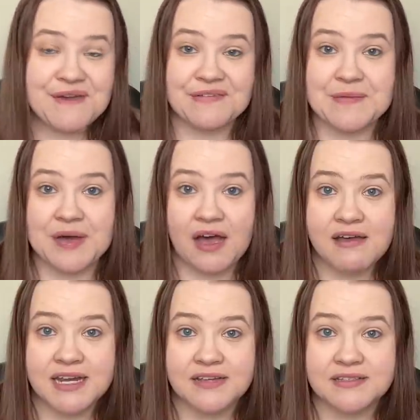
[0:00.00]
if I'm
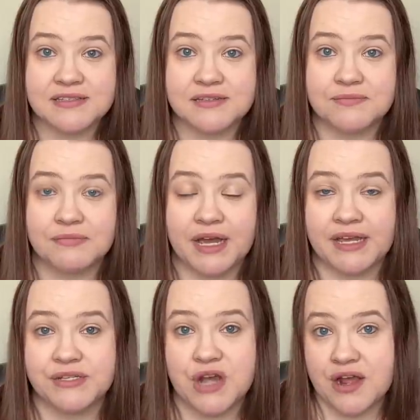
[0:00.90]
honest,
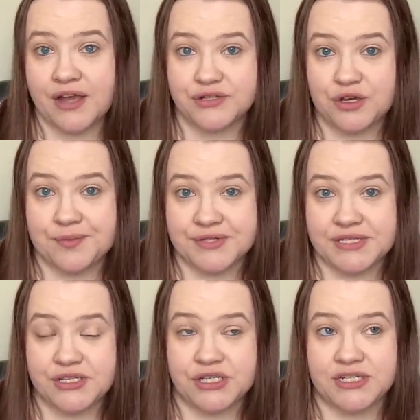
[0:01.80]
my Dark October
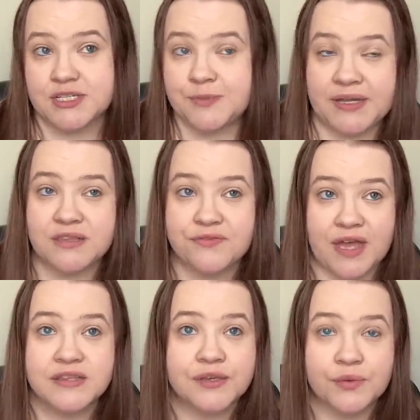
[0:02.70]
stitching, despite the
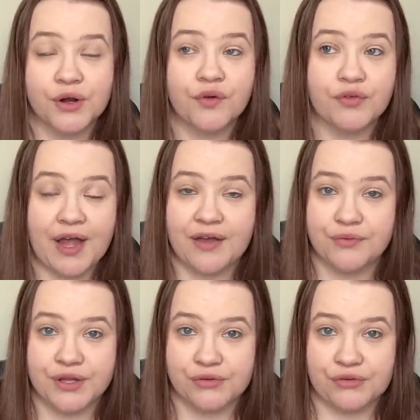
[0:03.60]
fact that we're over
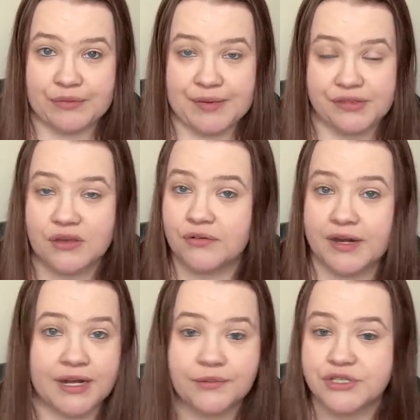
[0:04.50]
halfway through the month
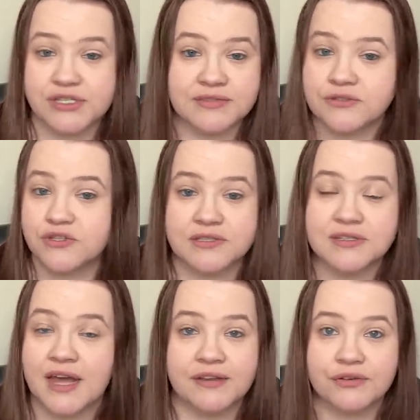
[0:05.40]
already, which is just
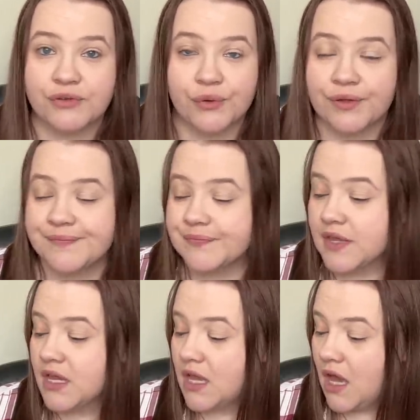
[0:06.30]
not even cool,
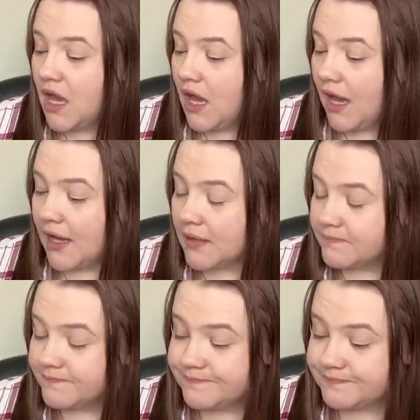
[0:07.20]
um,